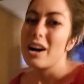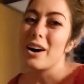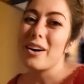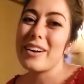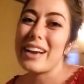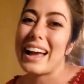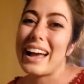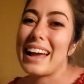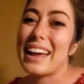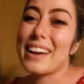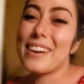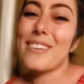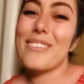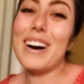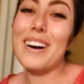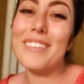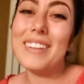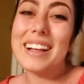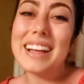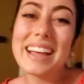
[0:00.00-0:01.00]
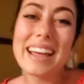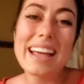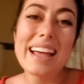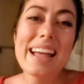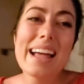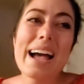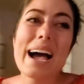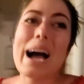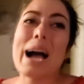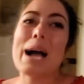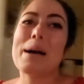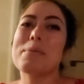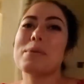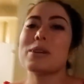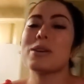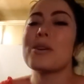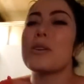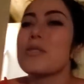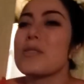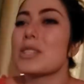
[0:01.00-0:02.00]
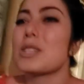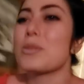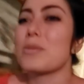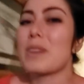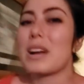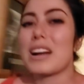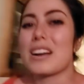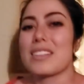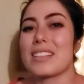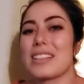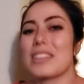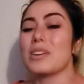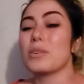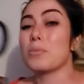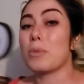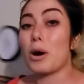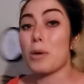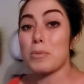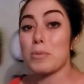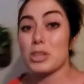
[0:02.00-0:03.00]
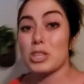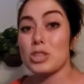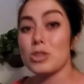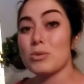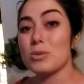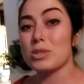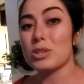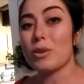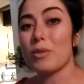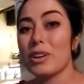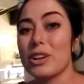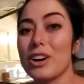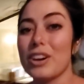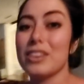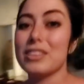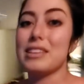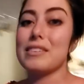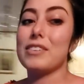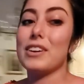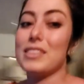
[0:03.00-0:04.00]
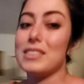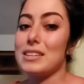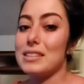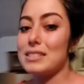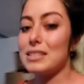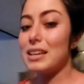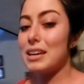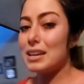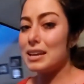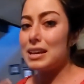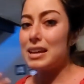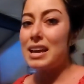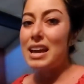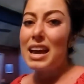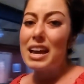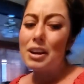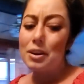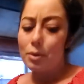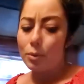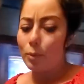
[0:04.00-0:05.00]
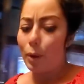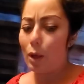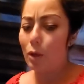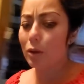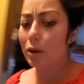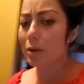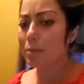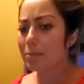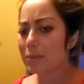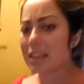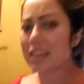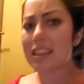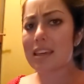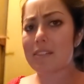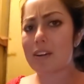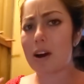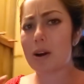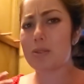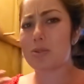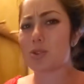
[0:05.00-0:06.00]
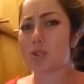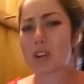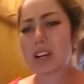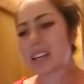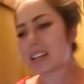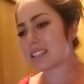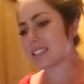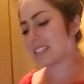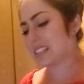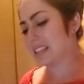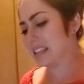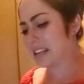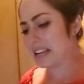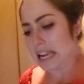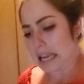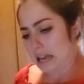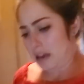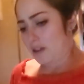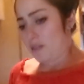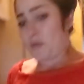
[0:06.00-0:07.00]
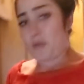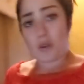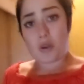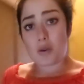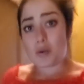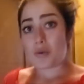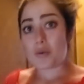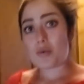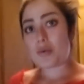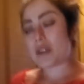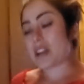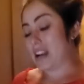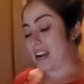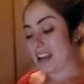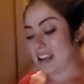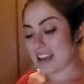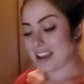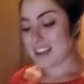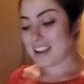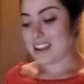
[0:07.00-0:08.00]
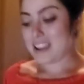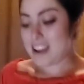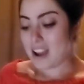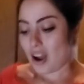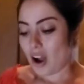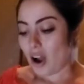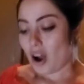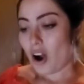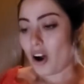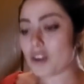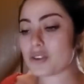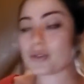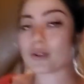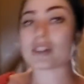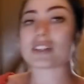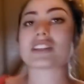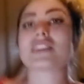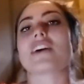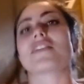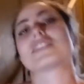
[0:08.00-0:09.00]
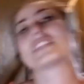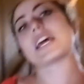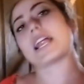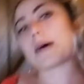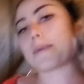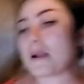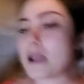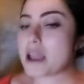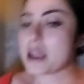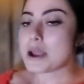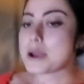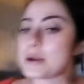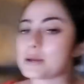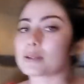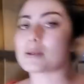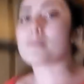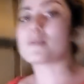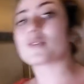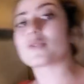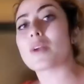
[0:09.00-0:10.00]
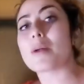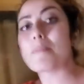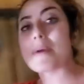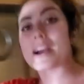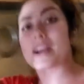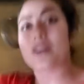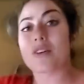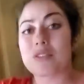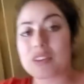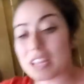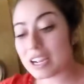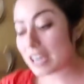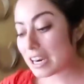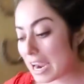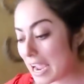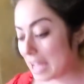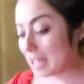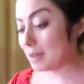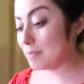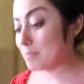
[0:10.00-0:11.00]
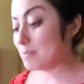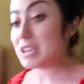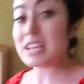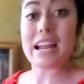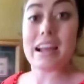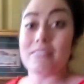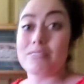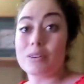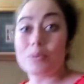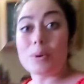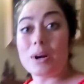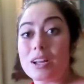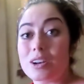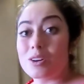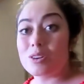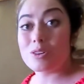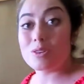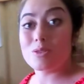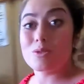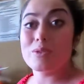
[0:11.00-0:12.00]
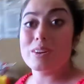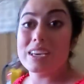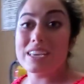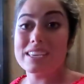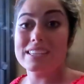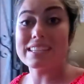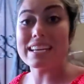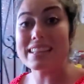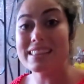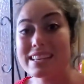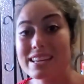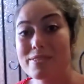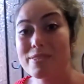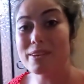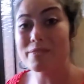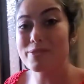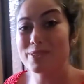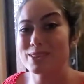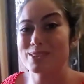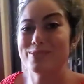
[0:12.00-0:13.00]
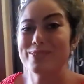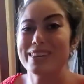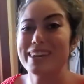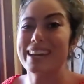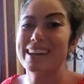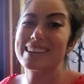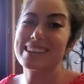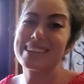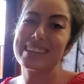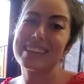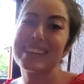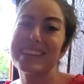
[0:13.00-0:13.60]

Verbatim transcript: Okay, well, I'm gonna go over to where the little barbecue is going on. They've got this, I don't know, welcome thing. They've got drinks and food and all sorts of stuff set up. So I'm gonna run back over there and meet everyone who is at the event for this weekend.